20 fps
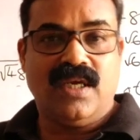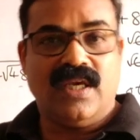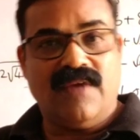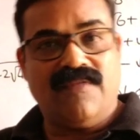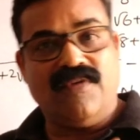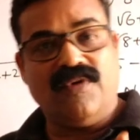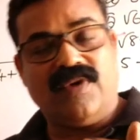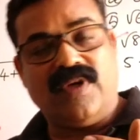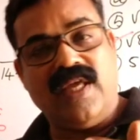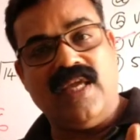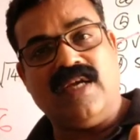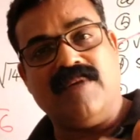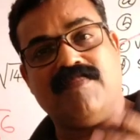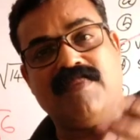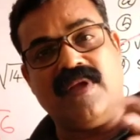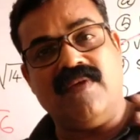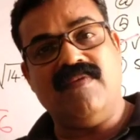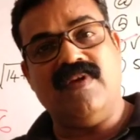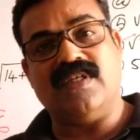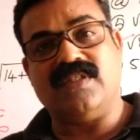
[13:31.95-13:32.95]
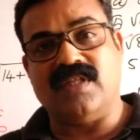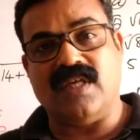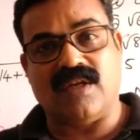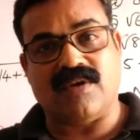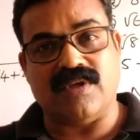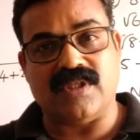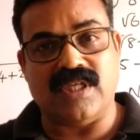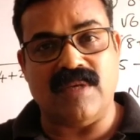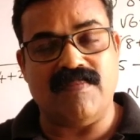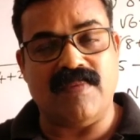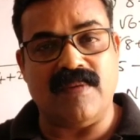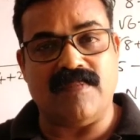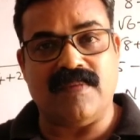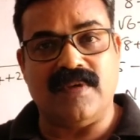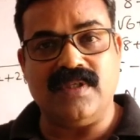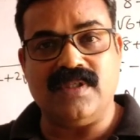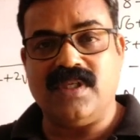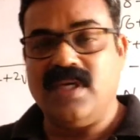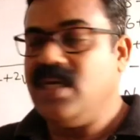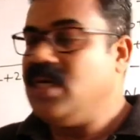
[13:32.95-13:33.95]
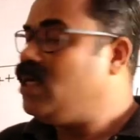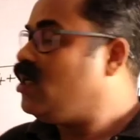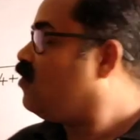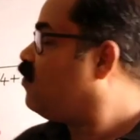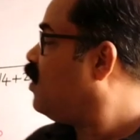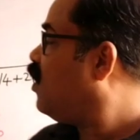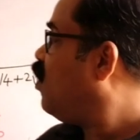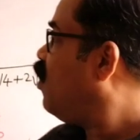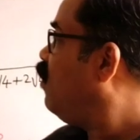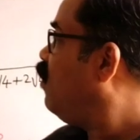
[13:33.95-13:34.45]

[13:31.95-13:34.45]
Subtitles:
If you take a previous year question papers, you will